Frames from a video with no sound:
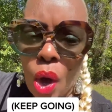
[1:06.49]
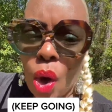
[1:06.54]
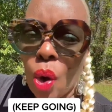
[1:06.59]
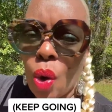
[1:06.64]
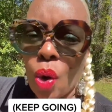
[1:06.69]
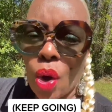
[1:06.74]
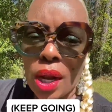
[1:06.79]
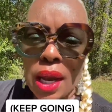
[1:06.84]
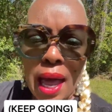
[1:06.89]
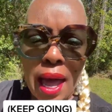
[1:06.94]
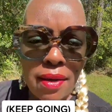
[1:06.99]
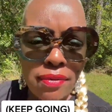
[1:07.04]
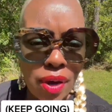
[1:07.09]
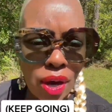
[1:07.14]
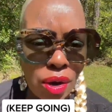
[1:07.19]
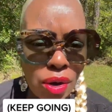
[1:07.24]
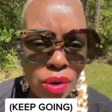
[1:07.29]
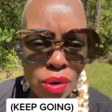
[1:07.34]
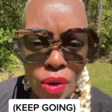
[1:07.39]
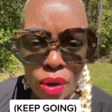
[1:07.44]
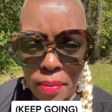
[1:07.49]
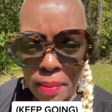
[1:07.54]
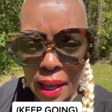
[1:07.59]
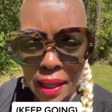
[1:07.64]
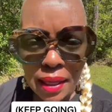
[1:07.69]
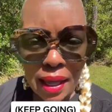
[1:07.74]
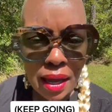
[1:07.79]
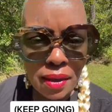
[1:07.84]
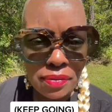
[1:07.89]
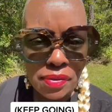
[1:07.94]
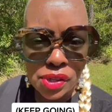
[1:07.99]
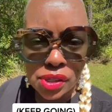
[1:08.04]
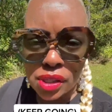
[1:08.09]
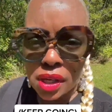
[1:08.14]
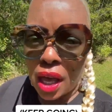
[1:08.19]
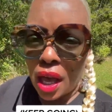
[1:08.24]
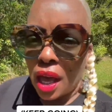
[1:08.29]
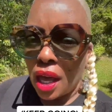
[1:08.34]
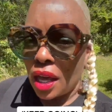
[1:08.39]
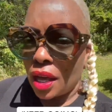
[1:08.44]
All I've heard all my life is,
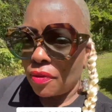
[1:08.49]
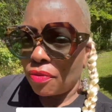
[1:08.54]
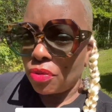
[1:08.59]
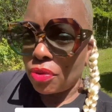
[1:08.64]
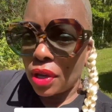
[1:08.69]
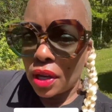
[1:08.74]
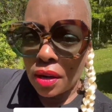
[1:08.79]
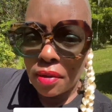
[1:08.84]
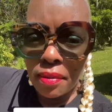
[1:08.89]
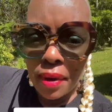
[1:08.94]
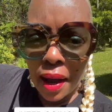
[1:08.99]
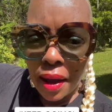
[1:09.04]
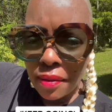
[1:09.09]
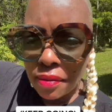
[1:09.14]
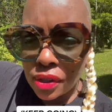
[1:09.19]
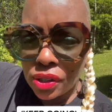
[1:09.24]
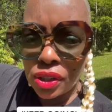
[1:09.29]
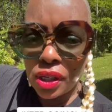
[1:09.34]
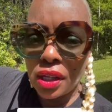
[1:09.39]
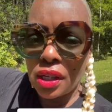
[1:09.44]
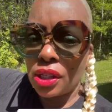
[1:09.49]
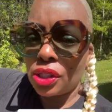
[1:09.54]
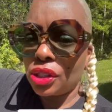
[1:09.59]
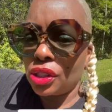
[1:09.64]
if you get around Regina,